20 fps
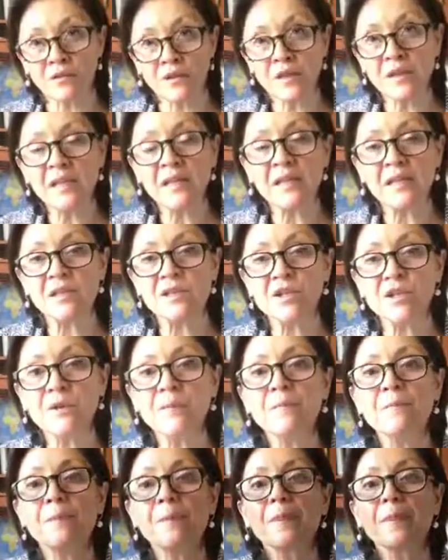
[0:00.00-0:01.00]
for the
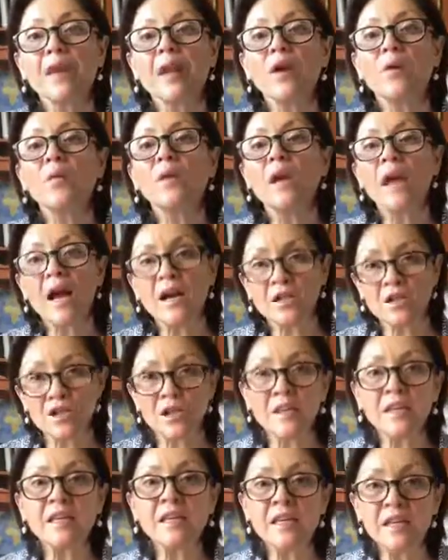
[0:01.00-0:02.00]
lender will
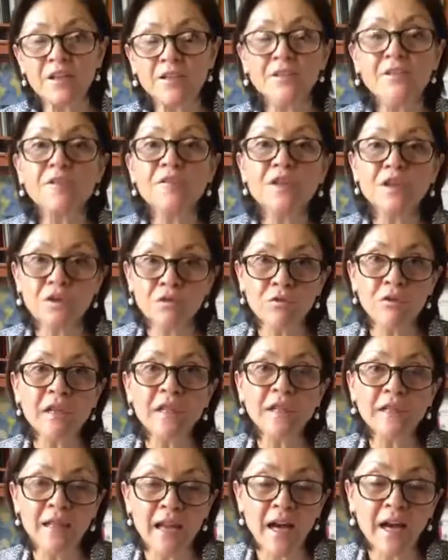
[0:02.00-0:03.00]
actually give the
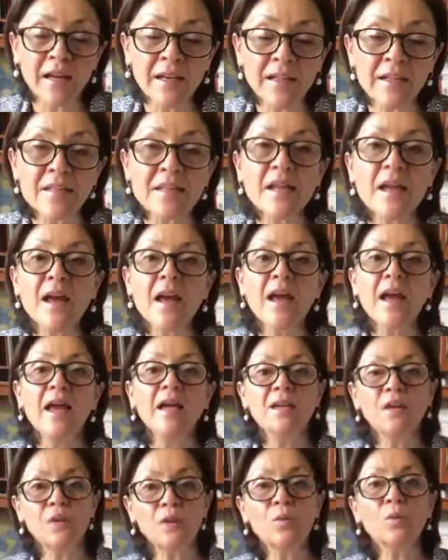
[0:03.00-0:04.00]
green light,
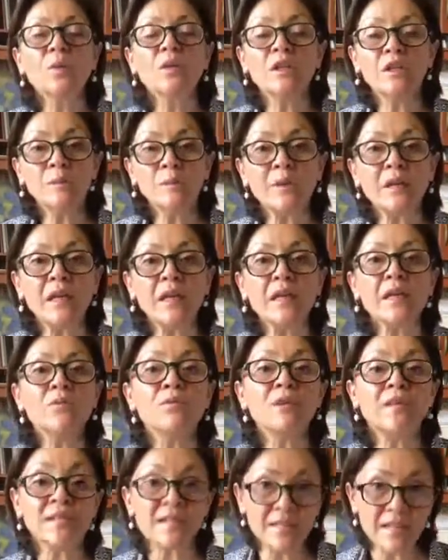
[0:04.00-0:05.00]
and you will be
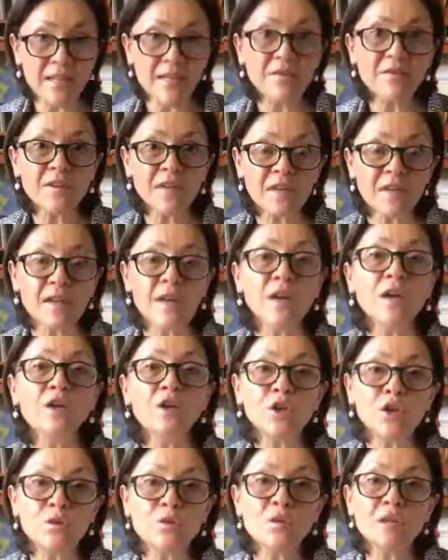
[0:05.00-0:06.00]
receiving a
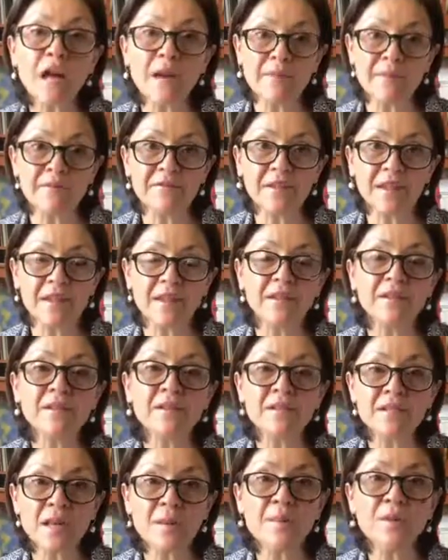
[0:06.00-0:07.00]
new type of letter.
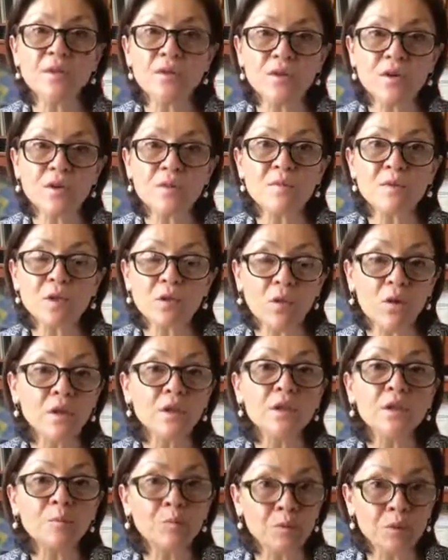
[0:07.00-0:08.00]
This time it's going to be
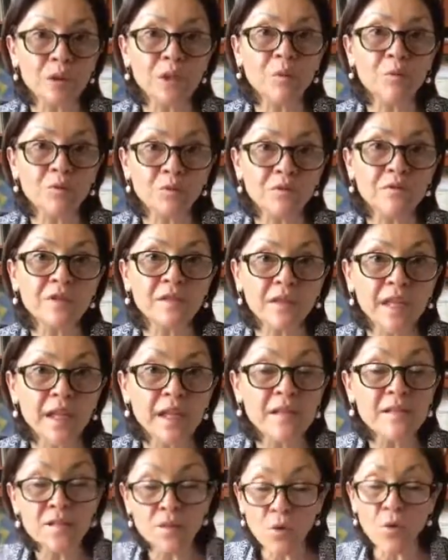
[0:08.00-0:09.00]
called a pre-approval
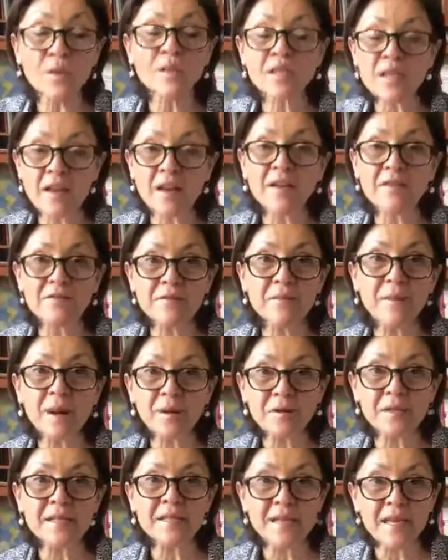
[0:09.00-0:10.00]
letter. It's going to have
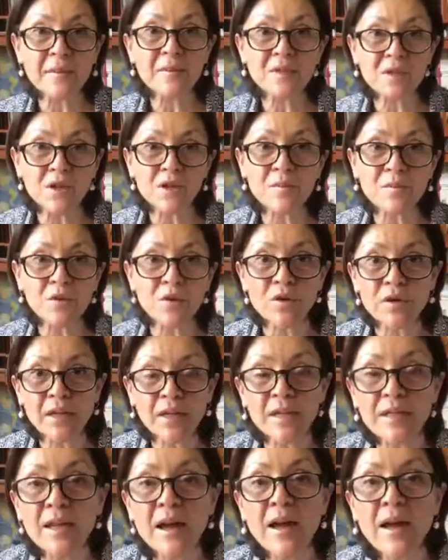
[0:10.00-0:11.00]
about the same terms on
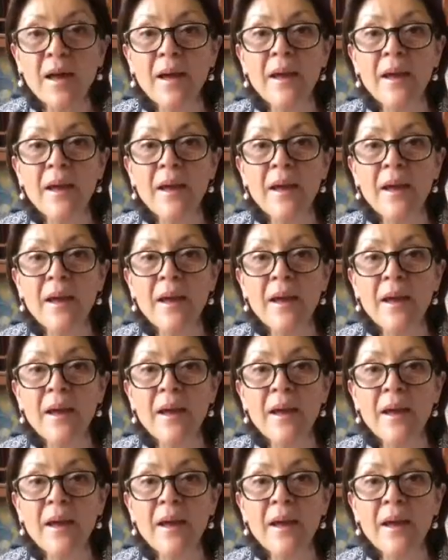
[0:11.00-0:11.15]
it,